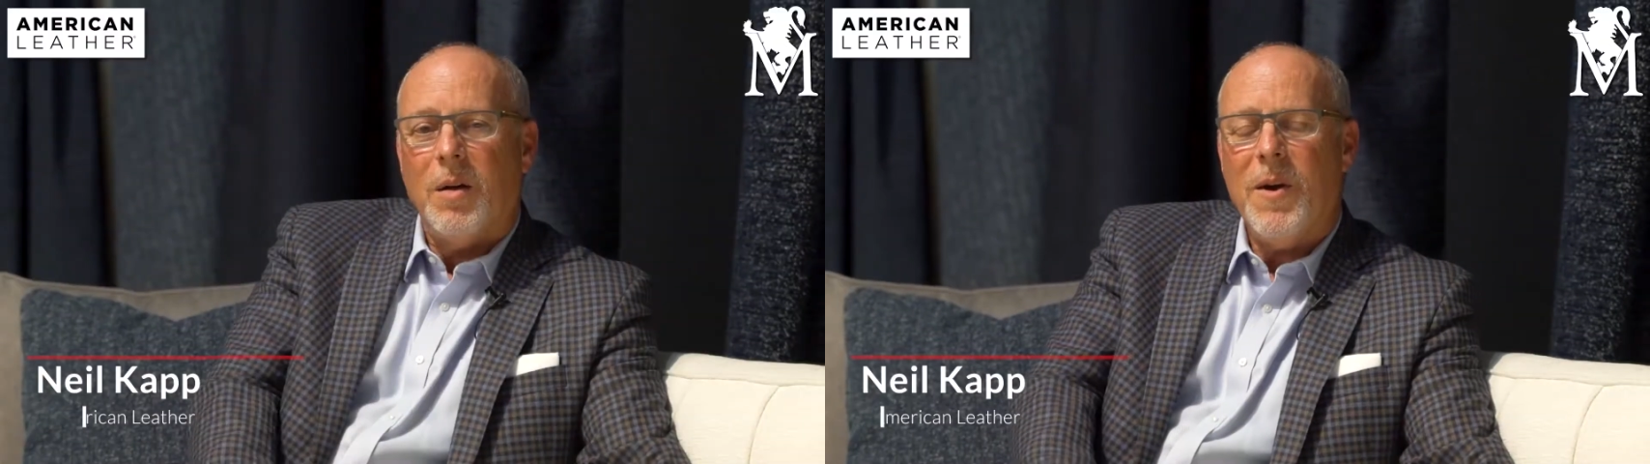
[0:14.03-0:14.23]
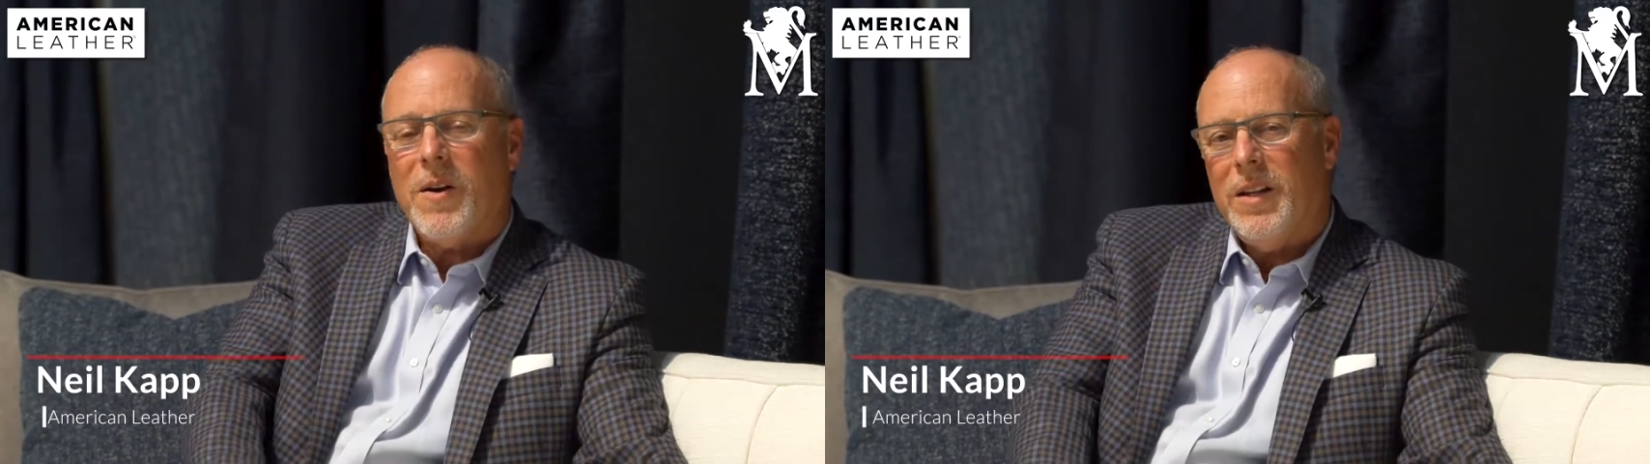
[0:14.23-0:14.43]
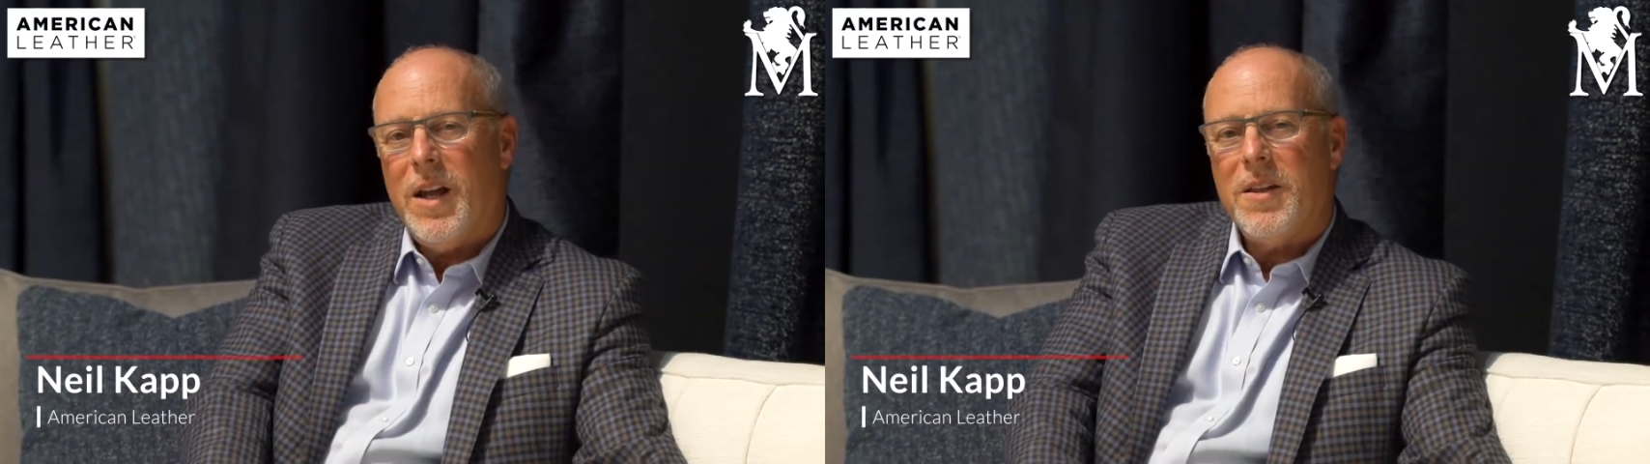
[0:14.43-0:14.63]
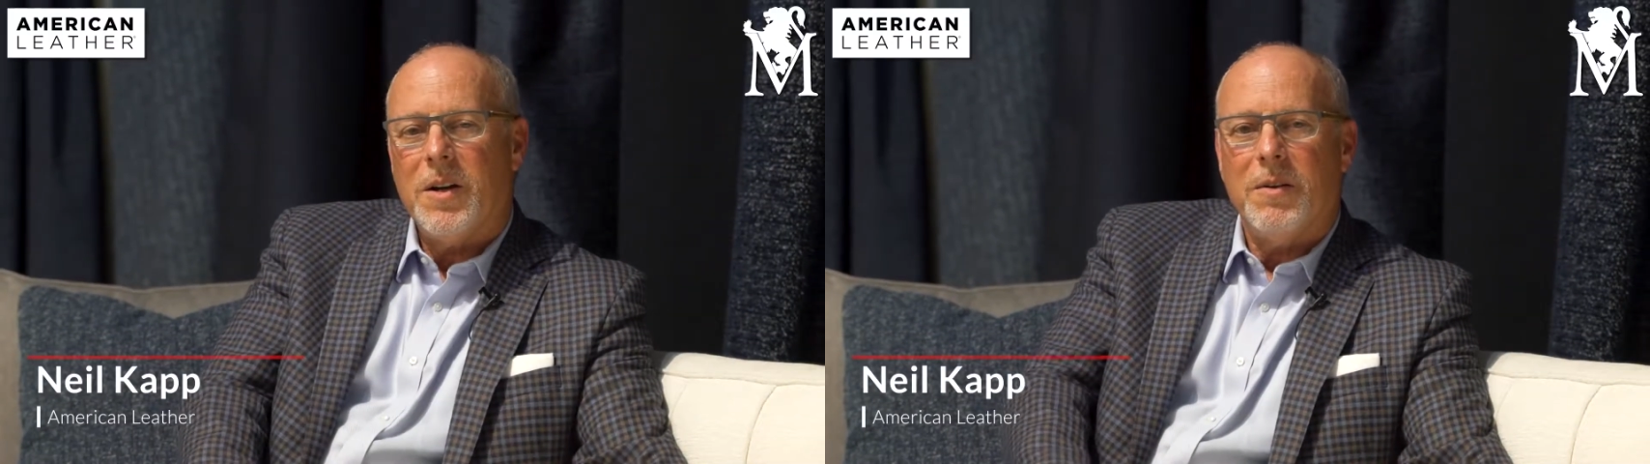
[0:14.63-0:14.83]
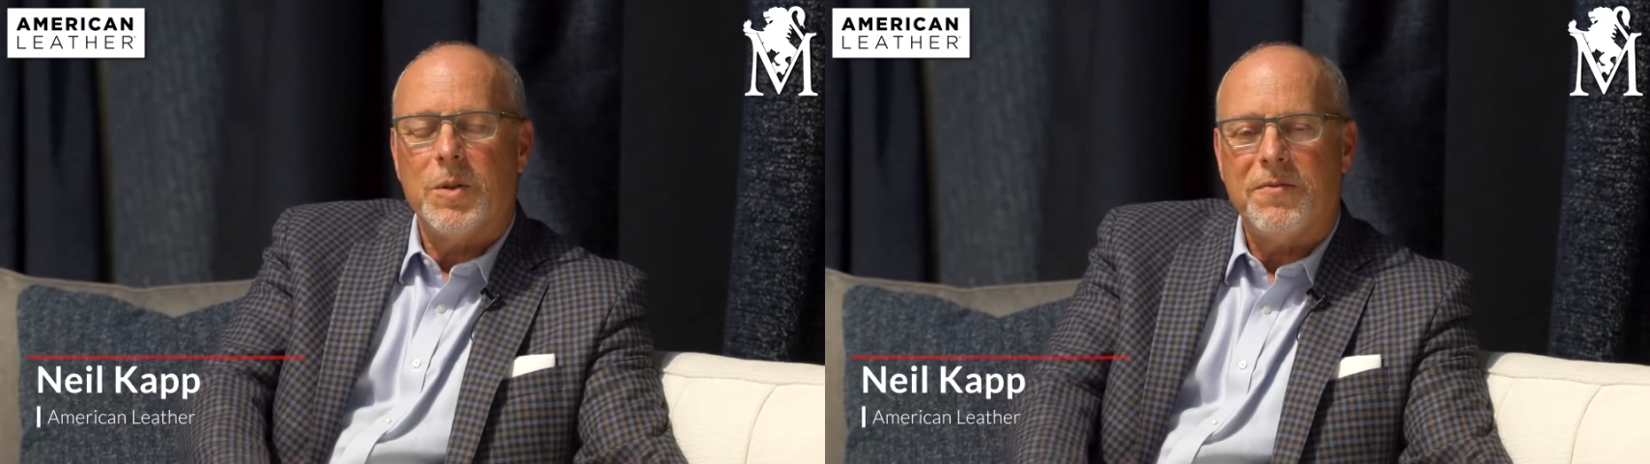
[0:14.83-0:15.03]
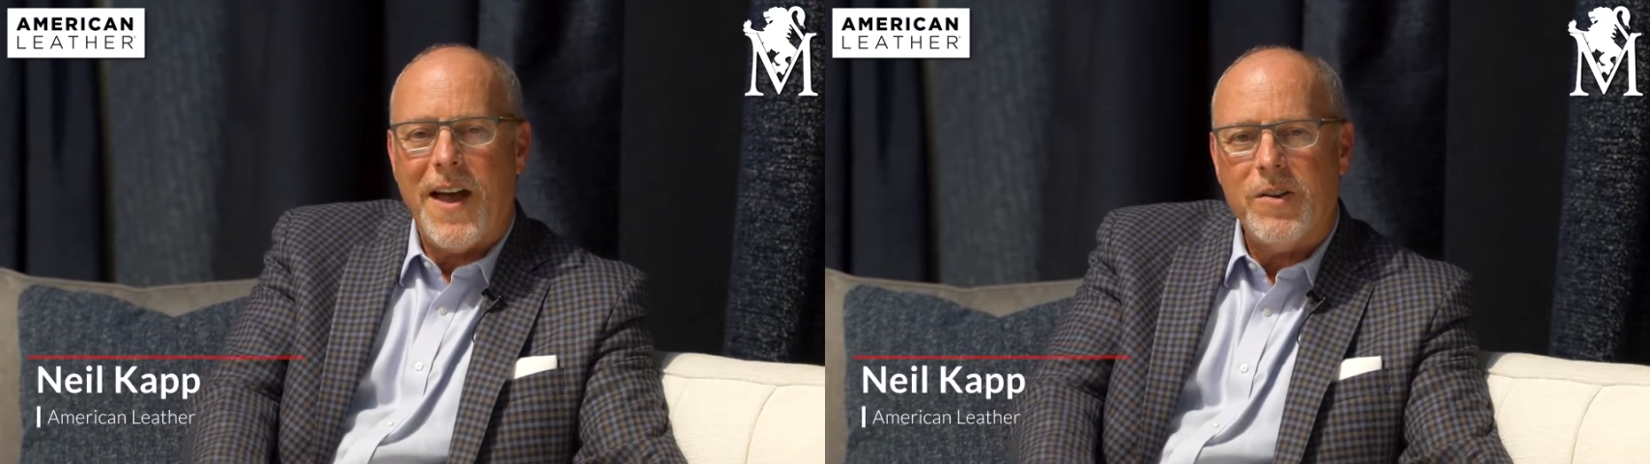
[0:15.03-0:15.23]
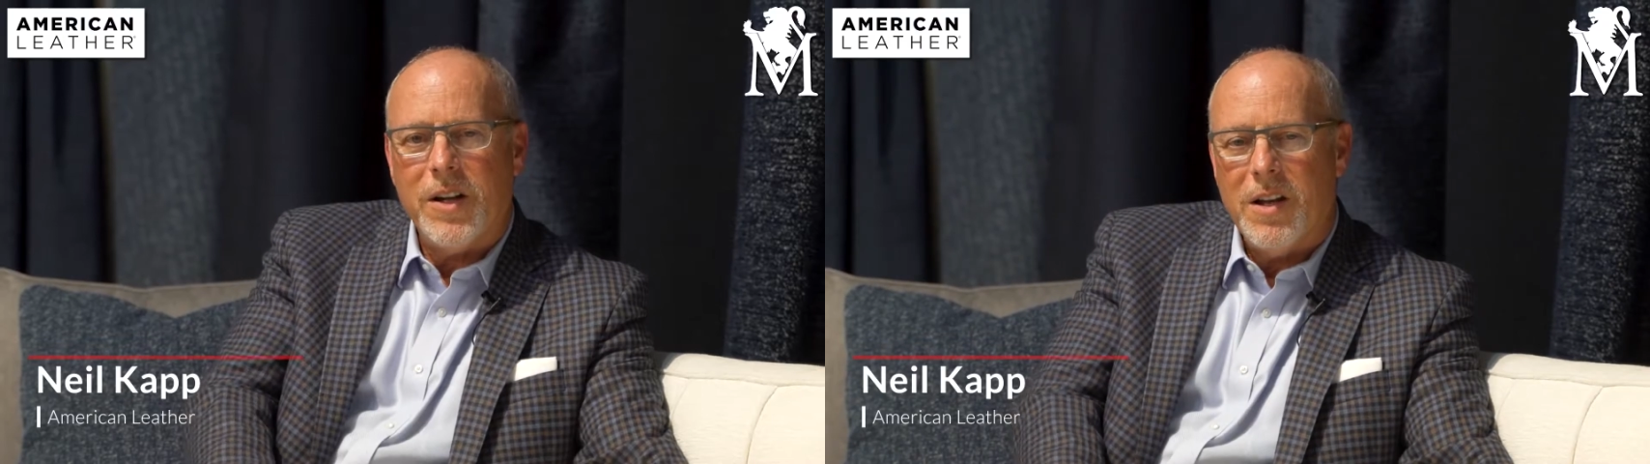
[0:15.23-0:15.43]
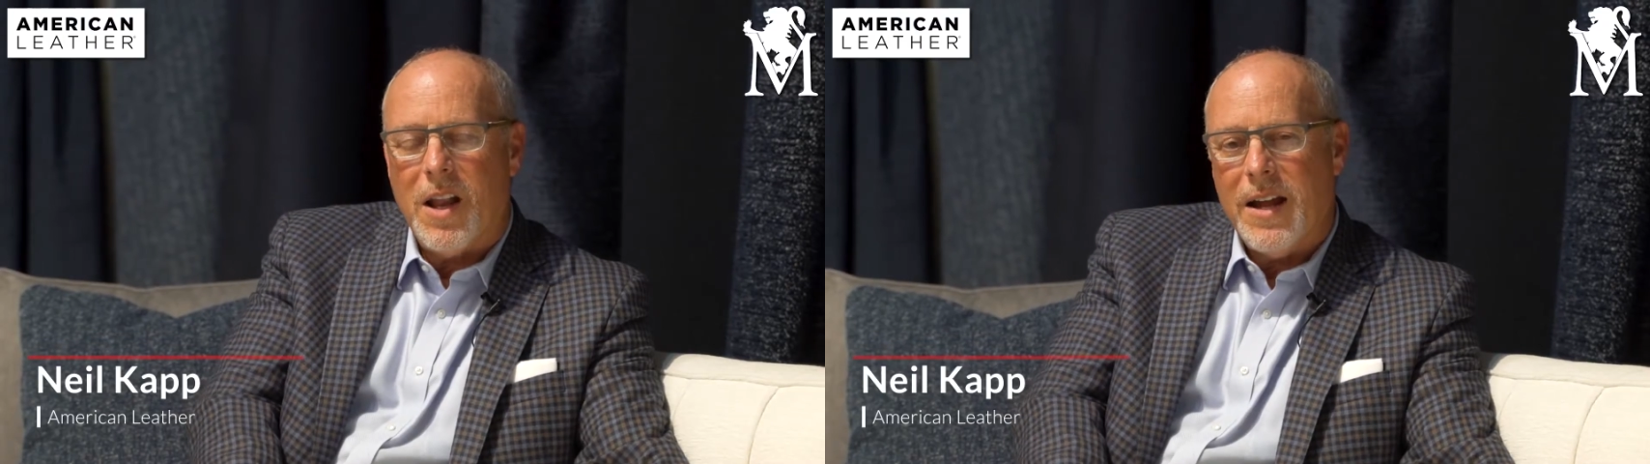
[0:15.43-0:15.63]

American Leather was founded in